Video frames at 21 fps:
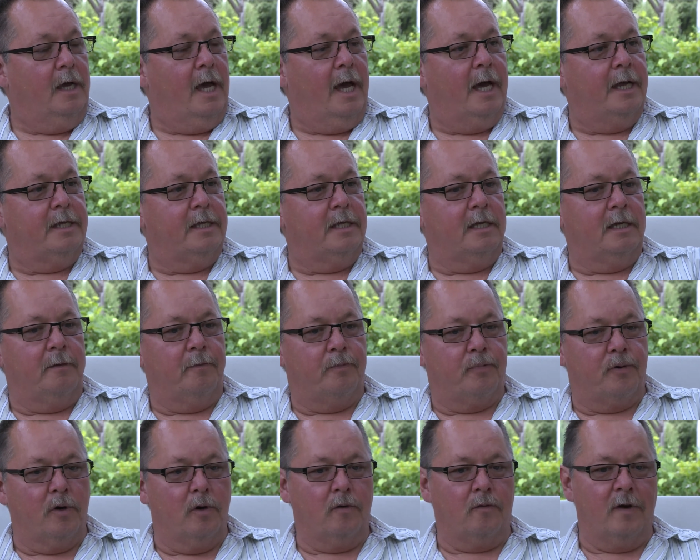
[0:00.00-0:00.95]
And the
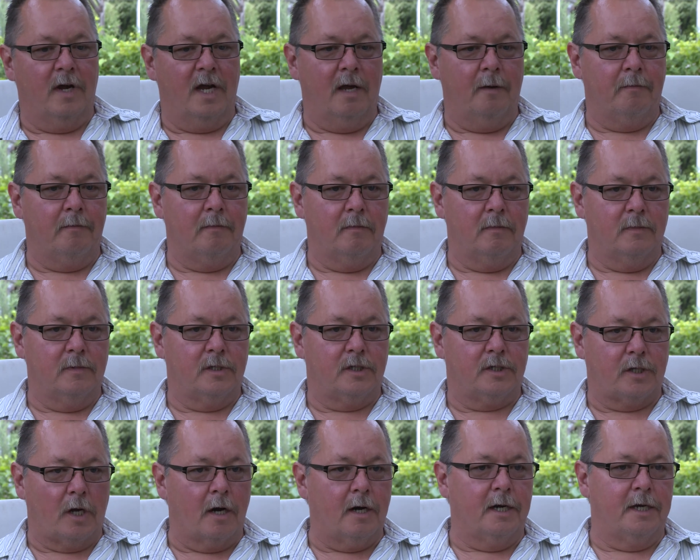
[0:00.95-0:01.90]
program
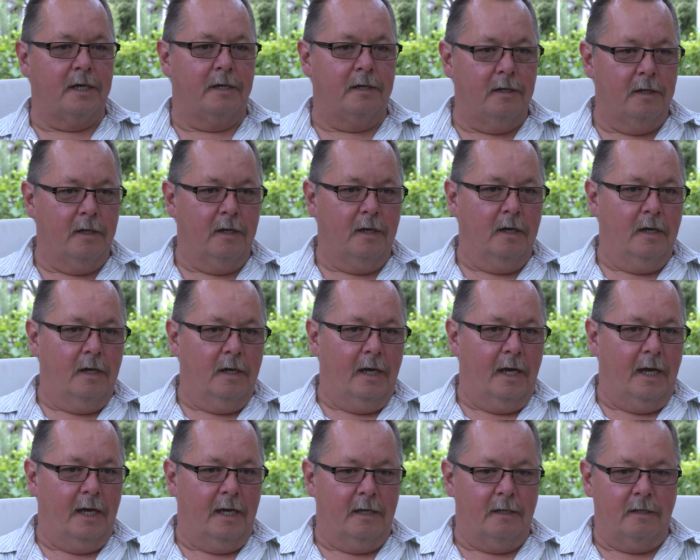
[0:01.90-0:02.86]
started,
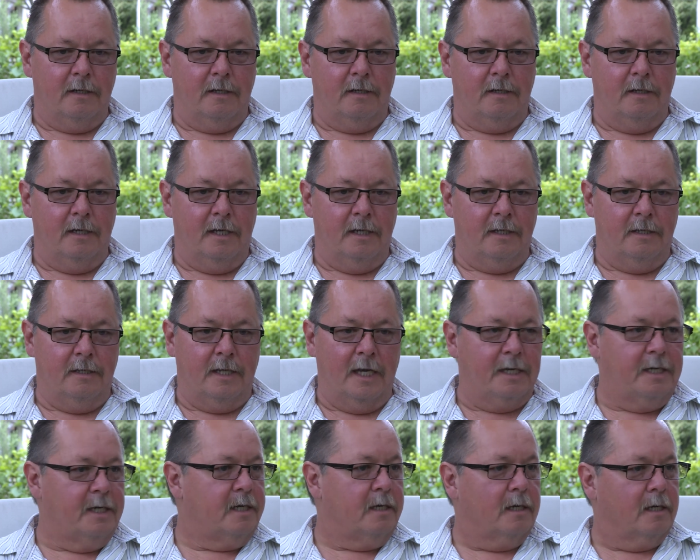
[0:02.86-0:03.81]
and it,
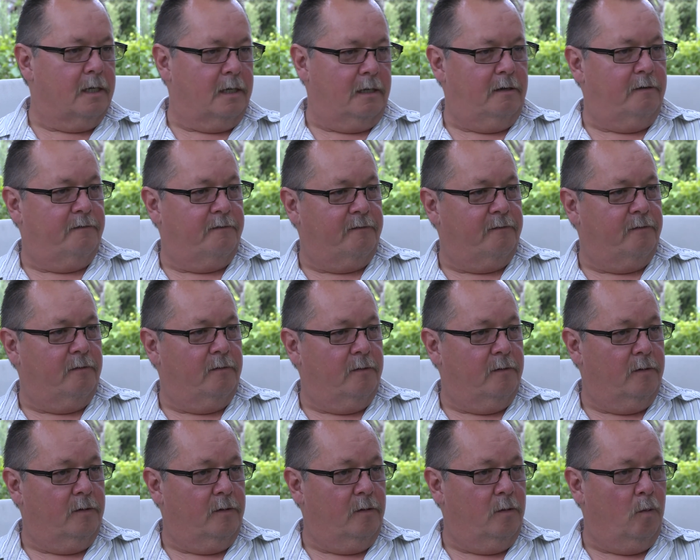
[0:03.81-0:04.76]
they didn't leave.
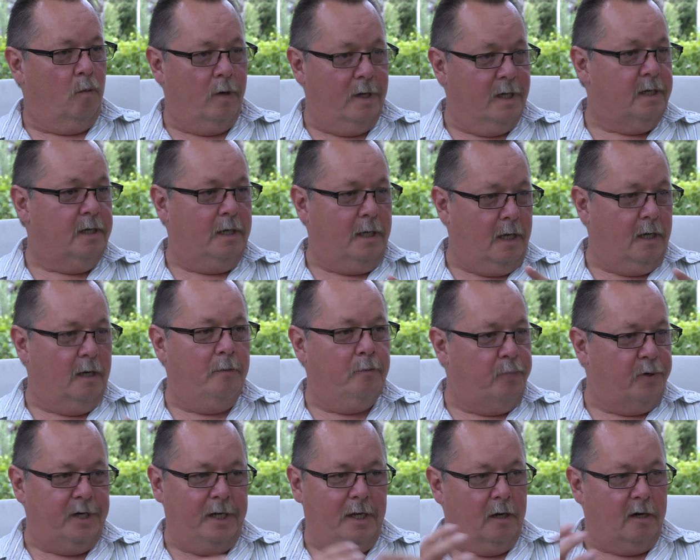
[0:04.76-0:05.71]
One
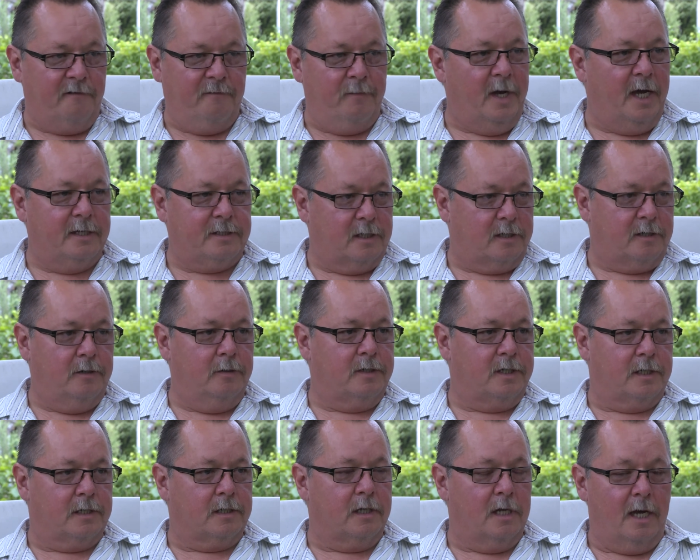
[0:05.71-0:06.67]
company out of
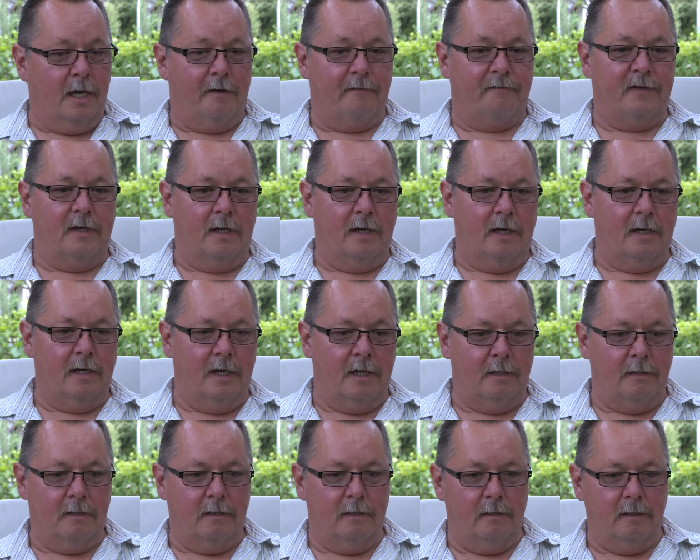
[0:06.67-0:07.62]
Massachusetts left, and,
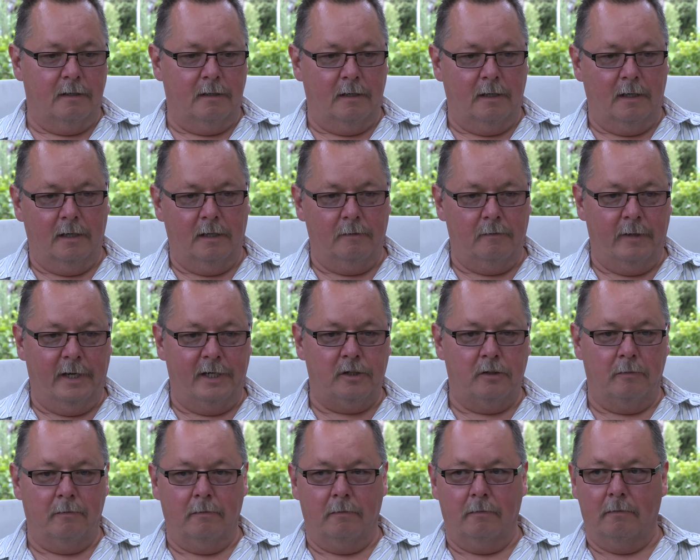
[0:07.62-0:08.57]
and uh,
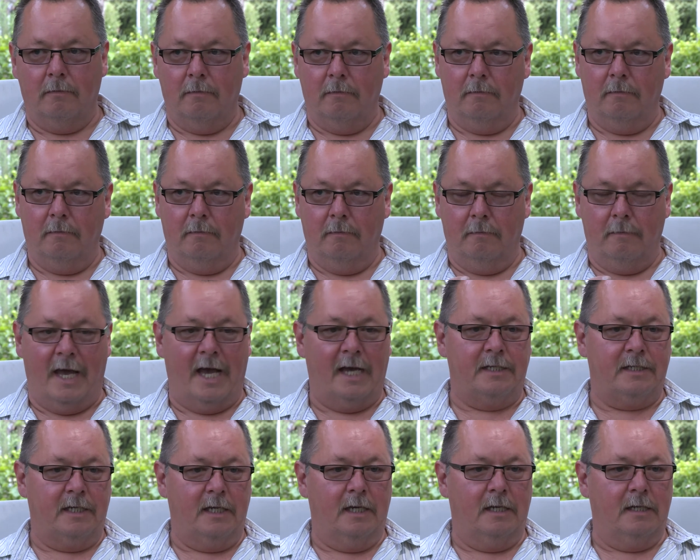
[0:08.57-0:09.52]
Rachel
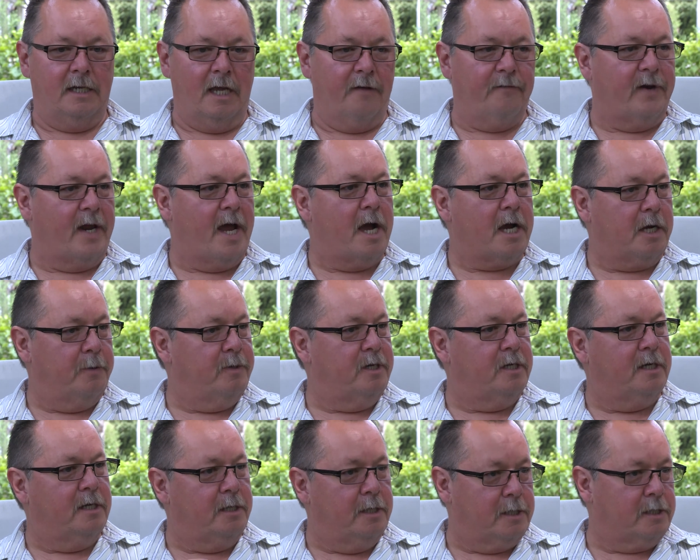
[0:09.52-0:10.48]
Massey and David
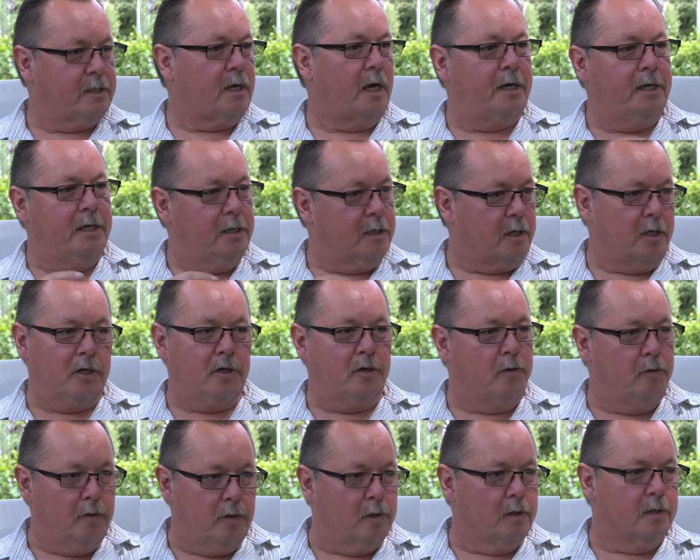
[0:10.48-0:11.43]
Ackerman did the study. You can
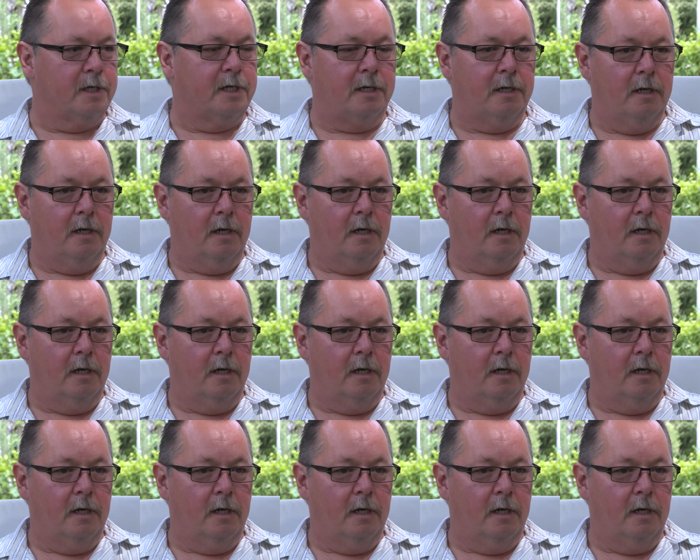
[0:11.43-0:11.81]
Google it.